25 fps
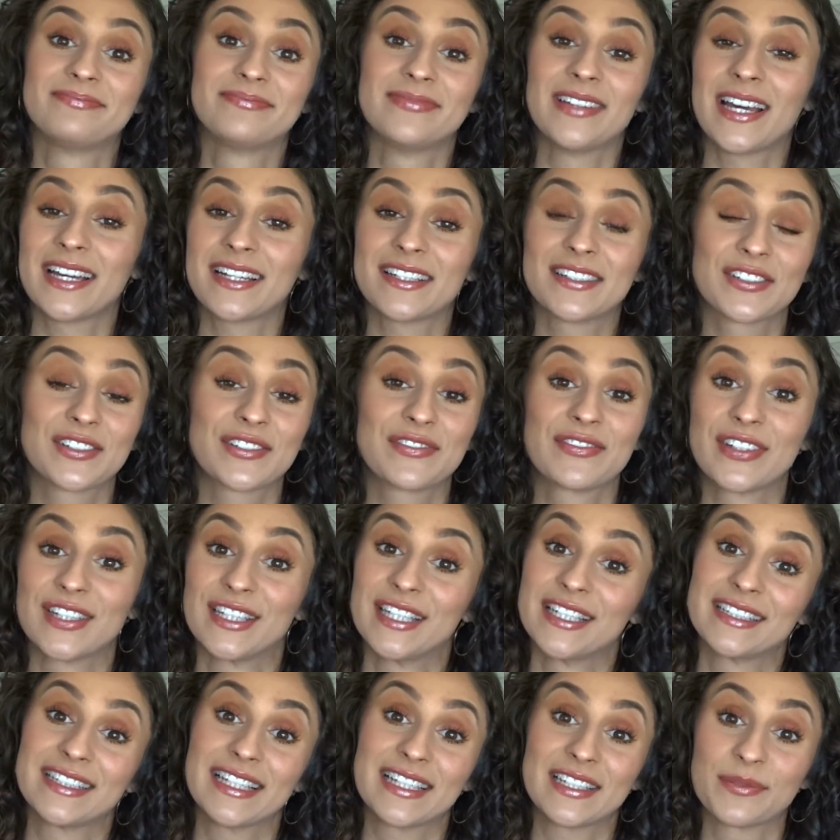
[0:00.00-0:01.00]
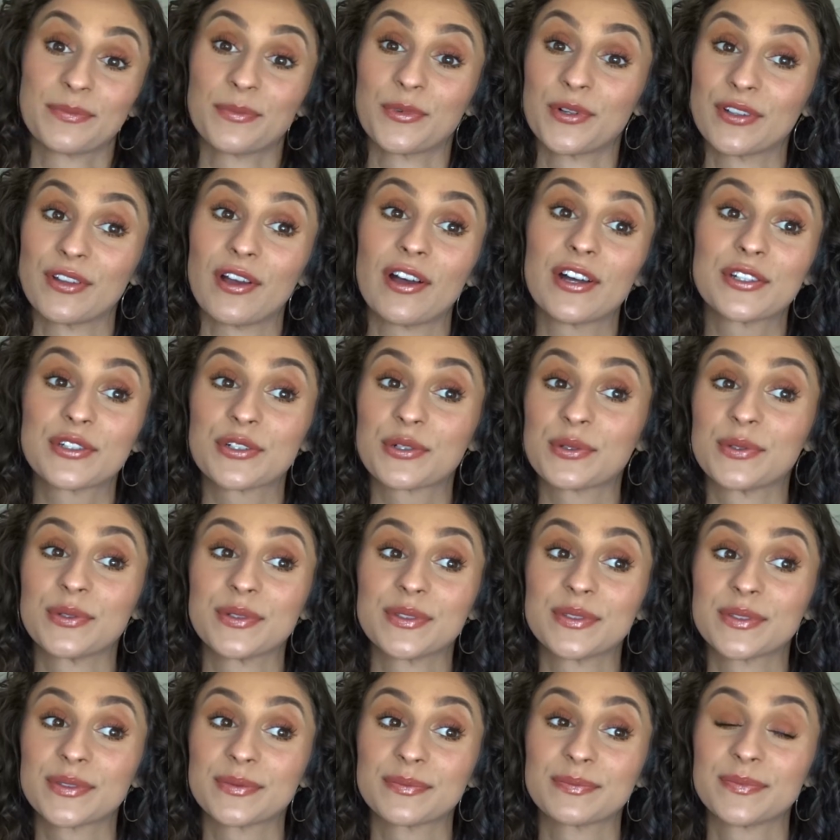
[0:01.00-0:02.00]
I just feel like that's more
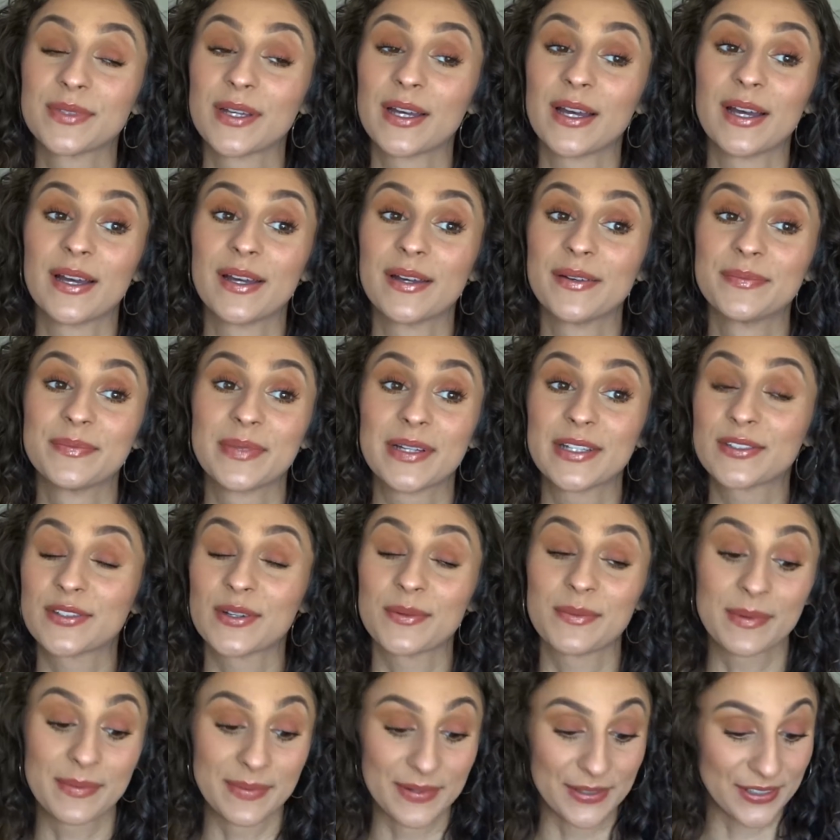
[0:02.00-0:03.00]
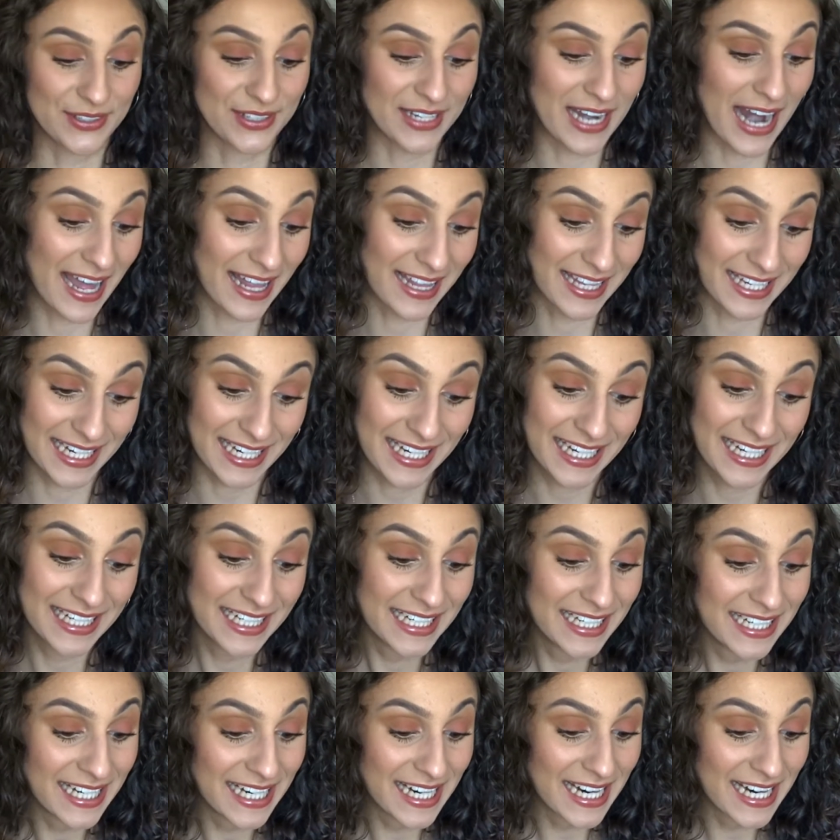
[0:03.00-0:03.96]
logical based on my personality.